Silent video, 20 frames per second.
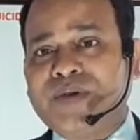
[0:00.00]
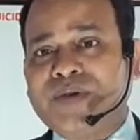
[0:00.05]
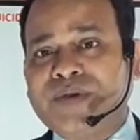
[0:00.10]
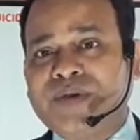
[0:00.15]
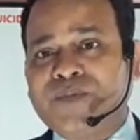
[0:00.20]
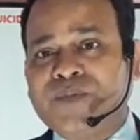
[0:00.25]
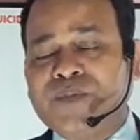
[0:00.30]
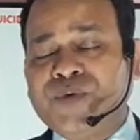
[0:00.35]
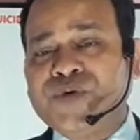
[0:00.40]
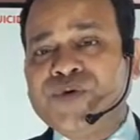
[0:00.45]
you
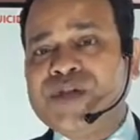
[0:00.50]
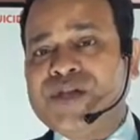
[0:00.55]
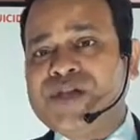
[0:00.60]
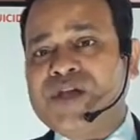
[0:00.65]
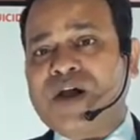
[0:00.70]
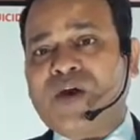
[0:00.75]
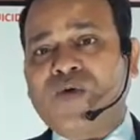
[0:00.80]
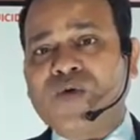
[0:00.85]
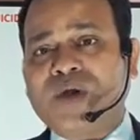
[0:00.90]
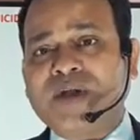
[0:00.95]
know
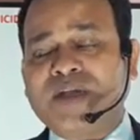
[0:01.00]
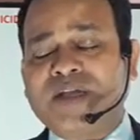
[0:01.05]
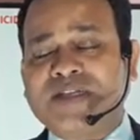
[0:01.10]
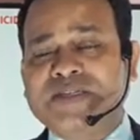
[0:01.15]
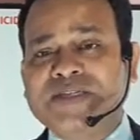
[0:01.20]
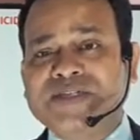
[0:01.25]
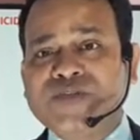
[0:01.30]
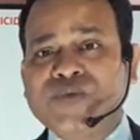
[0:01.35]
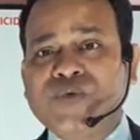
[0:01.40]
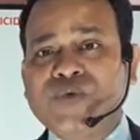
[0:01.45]
putting our uh,
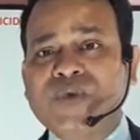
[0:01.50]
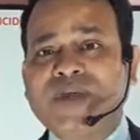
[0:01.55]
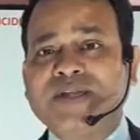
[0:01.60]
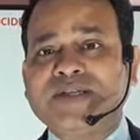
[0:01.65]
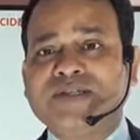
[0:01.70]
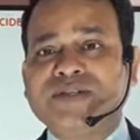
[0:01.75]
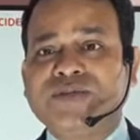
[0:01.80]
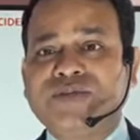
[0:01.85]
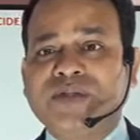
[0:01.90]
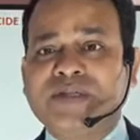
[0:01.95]

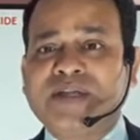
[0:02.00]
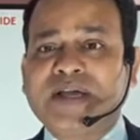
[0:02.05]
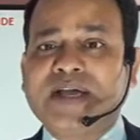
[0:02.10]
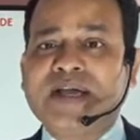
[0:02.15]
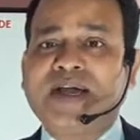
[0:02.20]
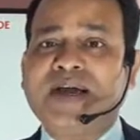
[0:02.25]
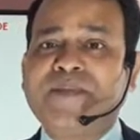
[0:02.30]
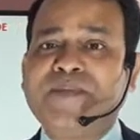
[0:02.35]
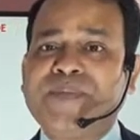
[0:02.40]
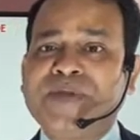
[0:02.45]
students in the
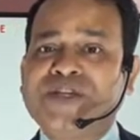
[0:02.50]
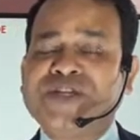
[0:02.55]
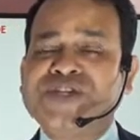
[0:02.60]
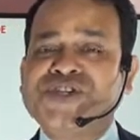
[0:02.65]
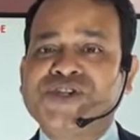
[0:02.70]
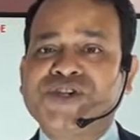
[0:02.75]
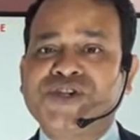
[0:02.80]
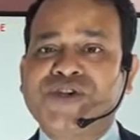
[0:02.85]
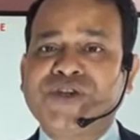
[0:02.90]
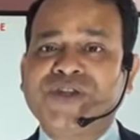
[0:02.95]

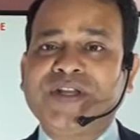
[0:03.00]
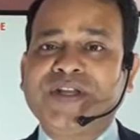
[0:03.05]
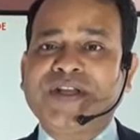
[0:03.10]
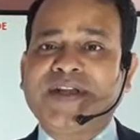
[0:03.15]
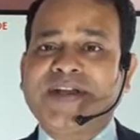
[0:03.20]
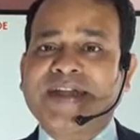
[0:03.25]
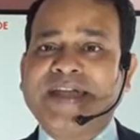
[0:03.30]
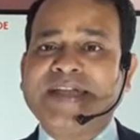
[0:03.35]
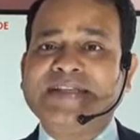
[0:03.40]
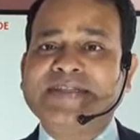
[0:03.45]
competition on the
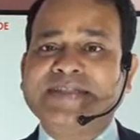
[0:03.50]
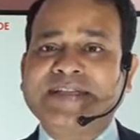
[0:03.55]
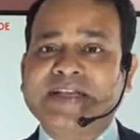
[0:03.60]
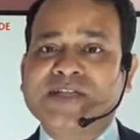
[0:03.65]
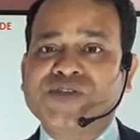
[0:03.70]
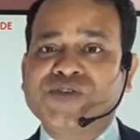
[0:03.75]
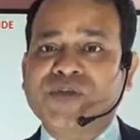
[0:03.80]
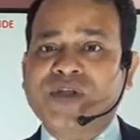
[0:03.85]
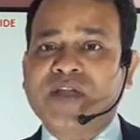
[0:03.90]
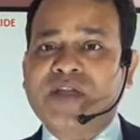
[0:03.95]
race
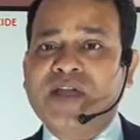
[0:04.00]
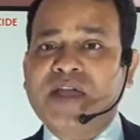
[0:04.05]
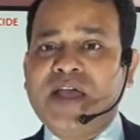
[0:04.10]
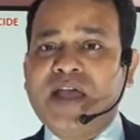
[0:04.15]
actually